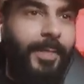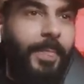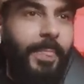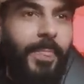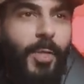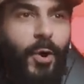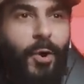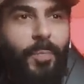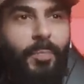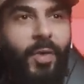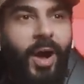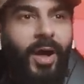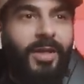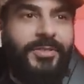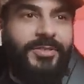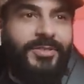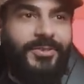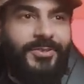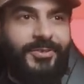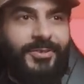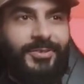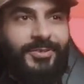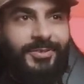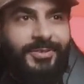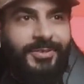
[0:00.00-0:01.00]
No
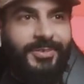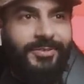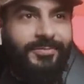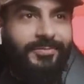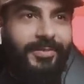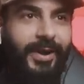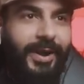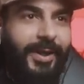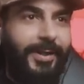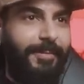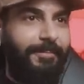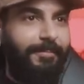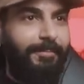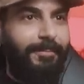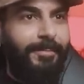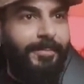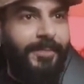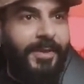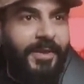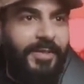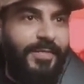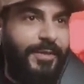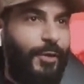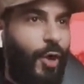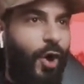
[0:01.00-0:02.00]
monsters, right?
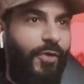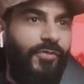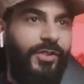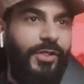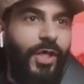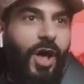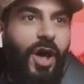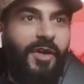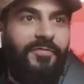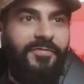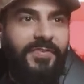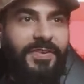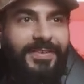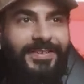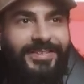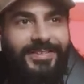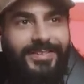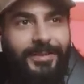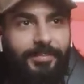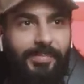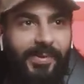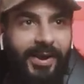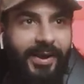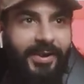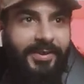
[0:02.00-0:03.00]
In the Oval Office,
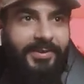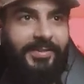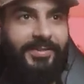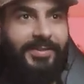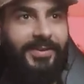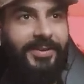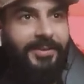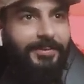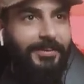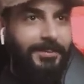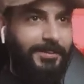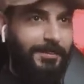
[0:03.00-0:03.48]
apparently.